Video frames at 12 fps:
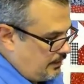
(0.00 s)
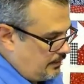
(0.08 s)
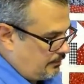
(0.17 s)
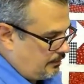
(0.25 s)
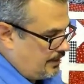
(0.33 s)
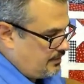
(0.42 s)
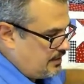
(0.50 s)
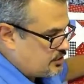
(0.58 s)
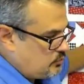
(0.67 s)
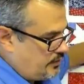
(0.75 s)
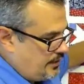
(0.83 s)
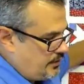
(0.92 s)
All right,
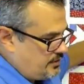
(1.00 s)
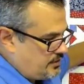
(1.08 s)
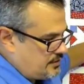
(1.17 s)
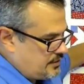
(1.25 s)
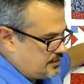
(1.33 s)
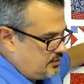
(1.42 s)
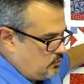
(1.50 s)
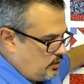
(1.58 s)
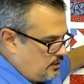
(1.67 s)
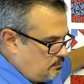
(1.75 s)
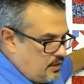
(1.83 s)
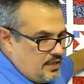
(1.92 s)
this one here is 61